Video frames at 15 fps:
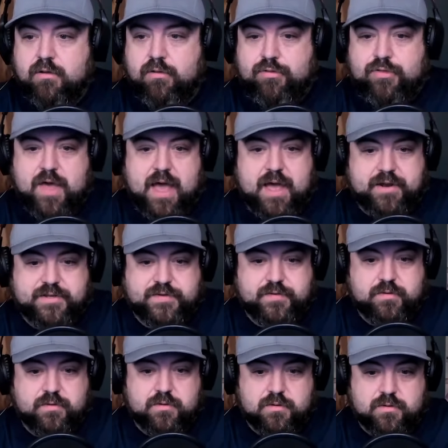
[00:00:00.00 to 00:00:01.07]
that
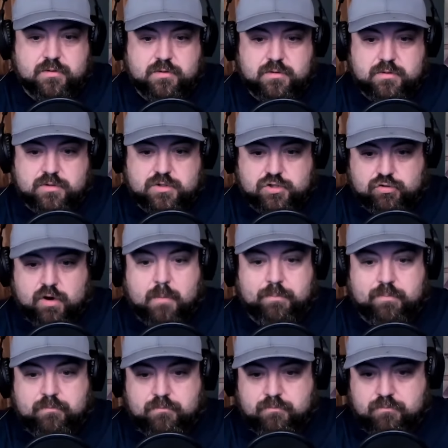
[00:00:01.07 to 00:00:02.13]

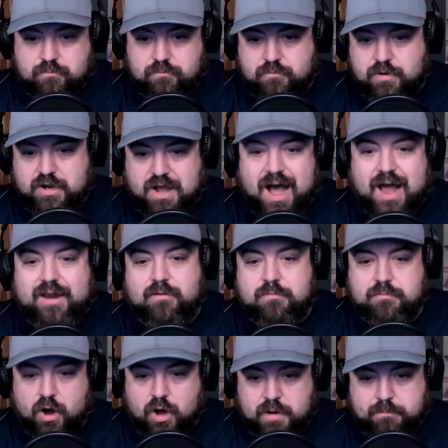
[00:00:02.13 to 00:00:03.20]
Trump got
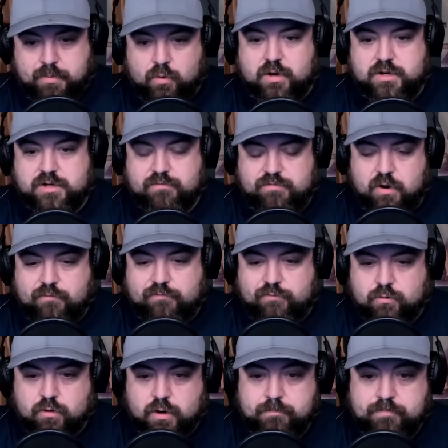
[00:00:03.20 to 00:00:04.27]
him on board to vote
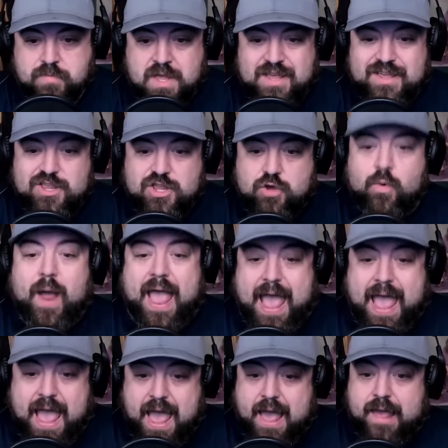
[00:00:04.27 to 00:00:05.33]
for him, you
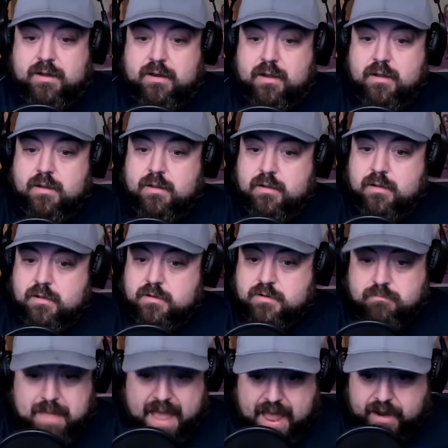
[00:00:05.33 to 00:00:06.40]
had
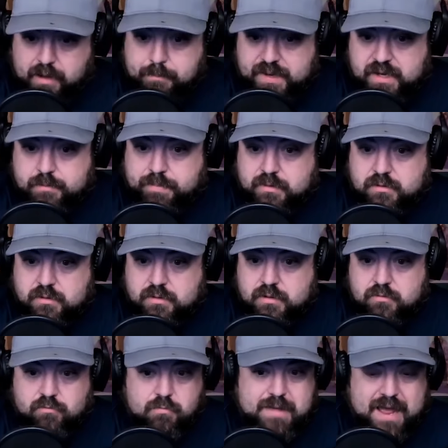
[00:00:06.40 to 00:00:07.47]
MAGA people.
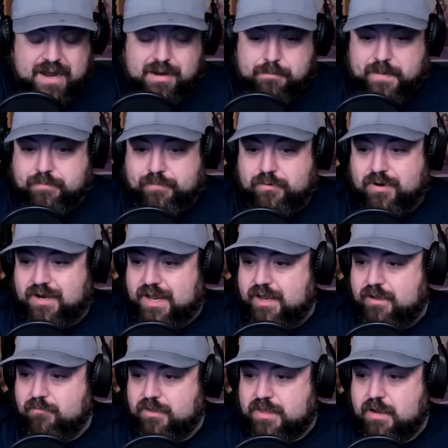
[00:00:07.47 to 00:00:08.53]
Well, MAGA people are
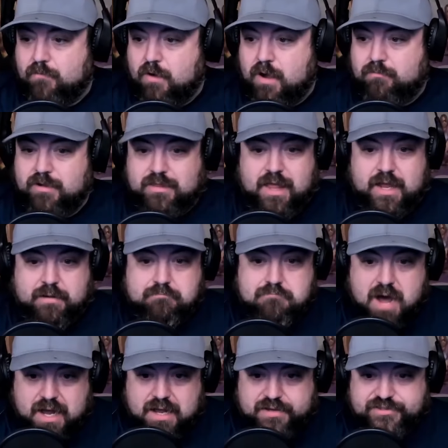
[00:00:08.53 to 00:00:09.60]
getting what they want with like
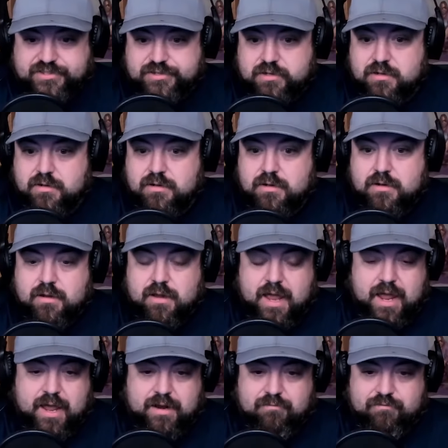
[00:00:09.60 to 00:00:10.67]
Musk
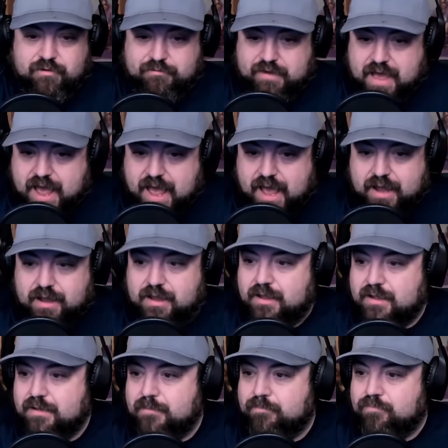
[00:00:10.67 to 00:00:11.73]
and Vivek
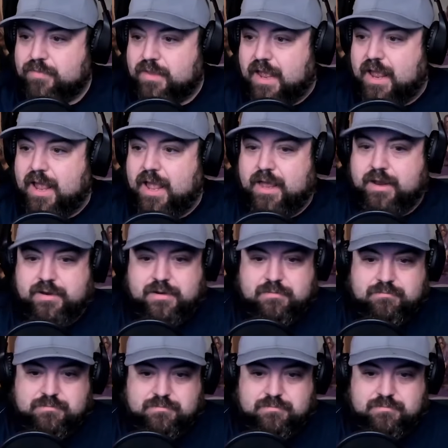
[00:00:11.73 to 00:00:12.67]
and